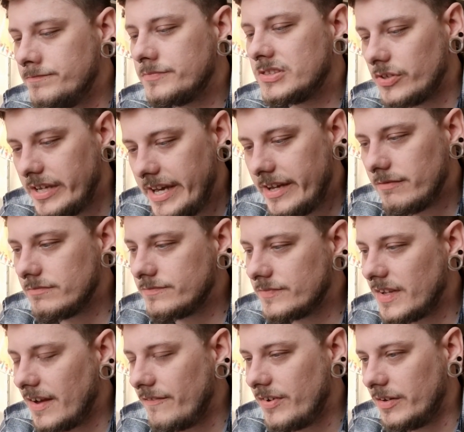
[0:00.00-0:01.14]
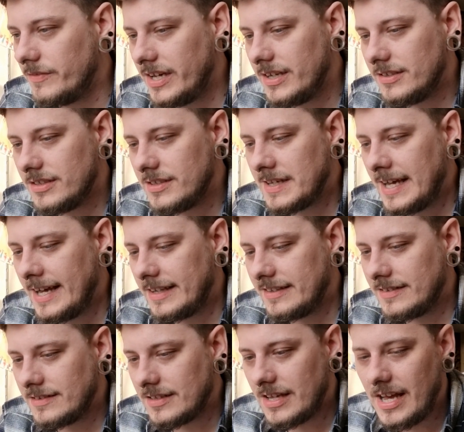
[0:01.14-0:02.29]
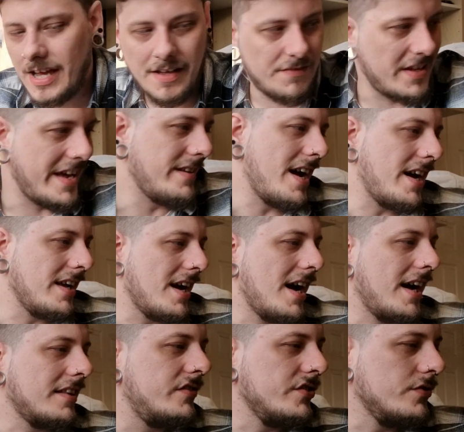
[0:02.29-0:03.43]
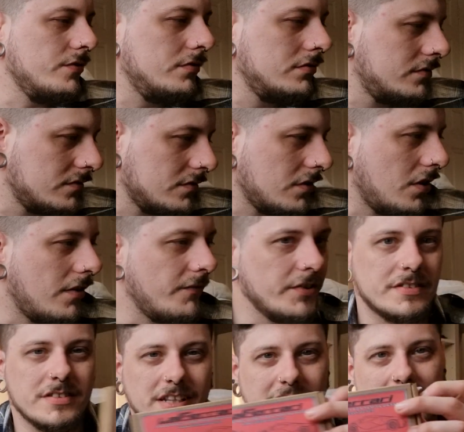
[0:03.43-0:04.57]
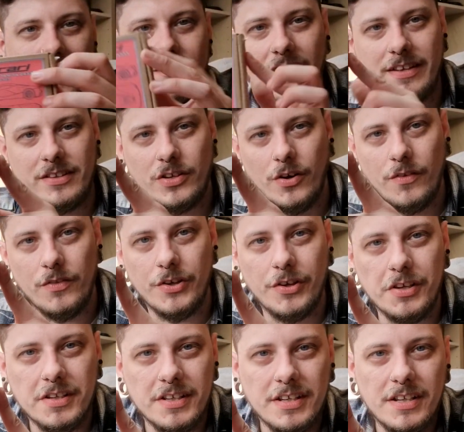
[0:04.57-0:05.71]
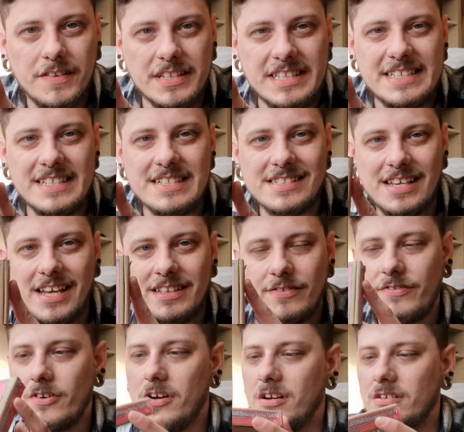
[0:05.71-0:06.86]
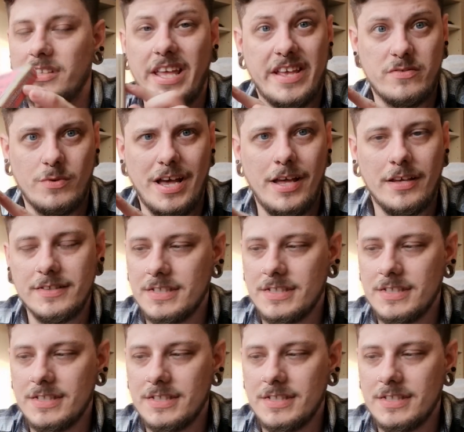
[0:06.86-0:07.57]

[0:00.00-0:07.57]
So yeah, found that, and then I had to, obviously, I got the detail set from guess where,